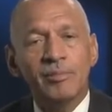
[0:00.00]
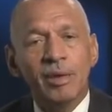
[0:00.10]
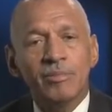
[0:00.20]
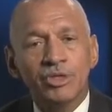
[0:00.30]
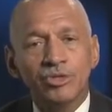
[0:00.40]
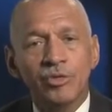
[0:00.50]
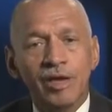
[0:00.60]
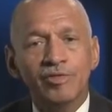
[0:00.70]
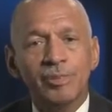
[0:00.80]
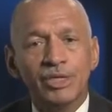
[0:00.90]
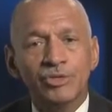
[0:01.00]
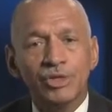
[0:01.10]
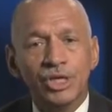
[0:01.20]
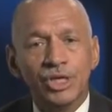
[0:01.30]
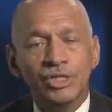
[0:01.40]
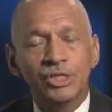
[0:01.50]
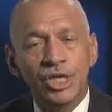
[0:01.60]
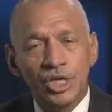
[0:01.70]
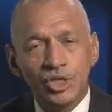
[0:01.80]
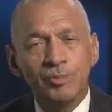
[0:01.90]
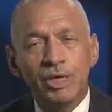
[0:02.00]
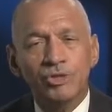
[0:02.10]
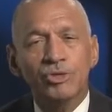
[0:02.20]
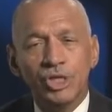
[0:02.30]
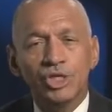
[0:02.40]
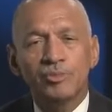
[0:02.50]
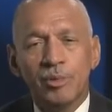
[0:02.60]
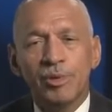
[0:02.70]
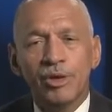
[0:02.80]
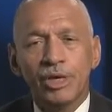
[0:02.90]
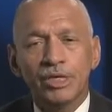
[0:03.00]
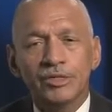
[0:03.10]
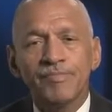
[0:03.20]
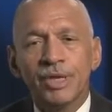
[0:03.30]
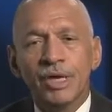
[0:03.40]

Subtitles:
members who have special needs preparedness.